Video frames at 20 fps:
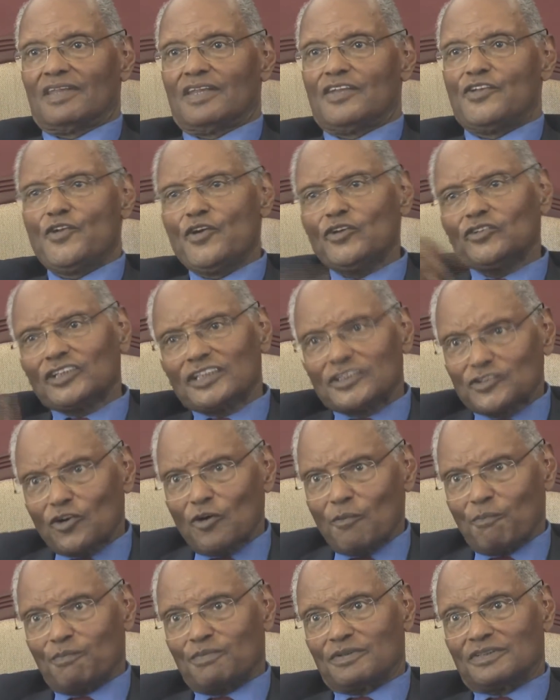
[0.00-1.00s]
Not a
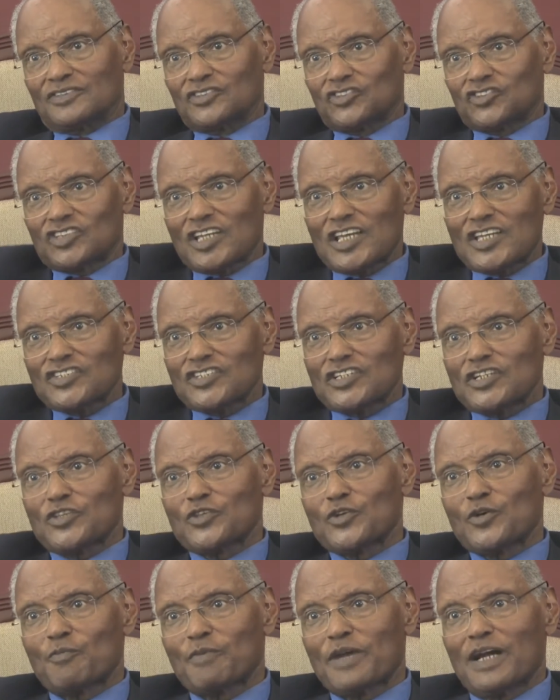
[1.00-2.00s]
drop stays in
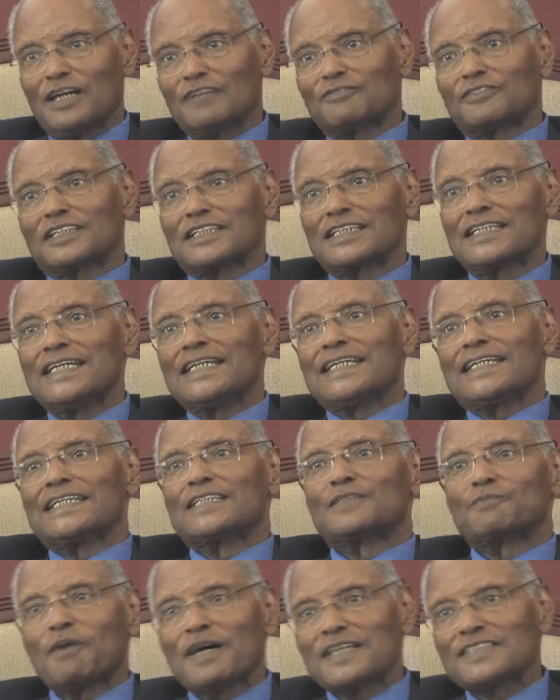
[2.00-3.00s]
Ethiopia after
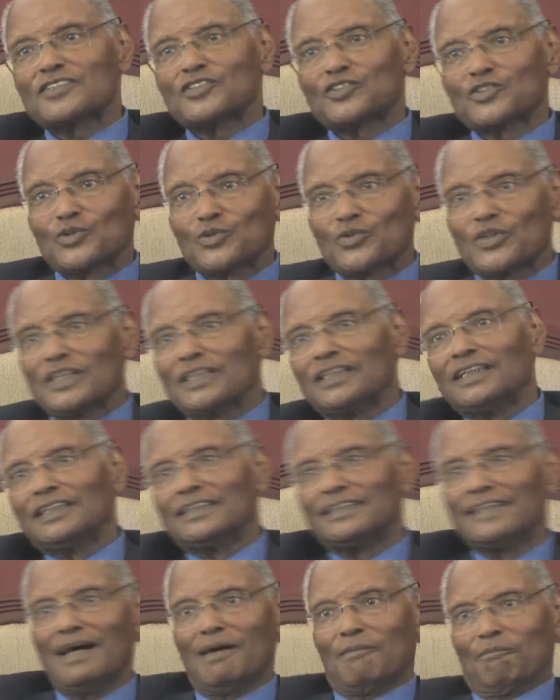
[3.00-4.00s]
it passes through the
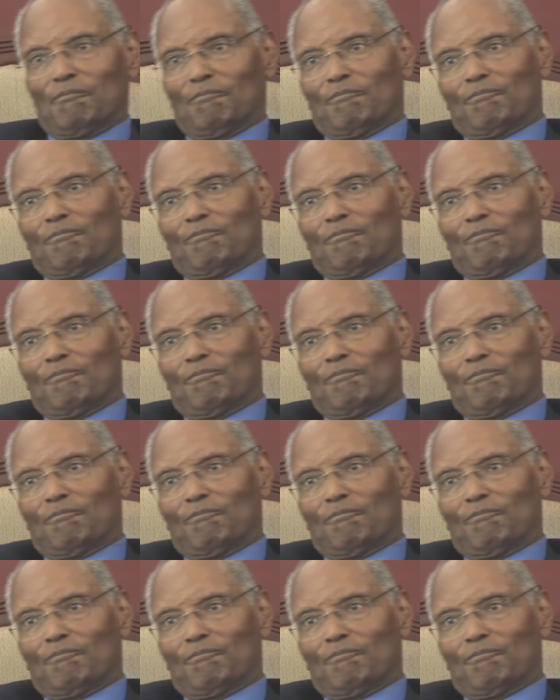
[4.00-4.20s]
dam.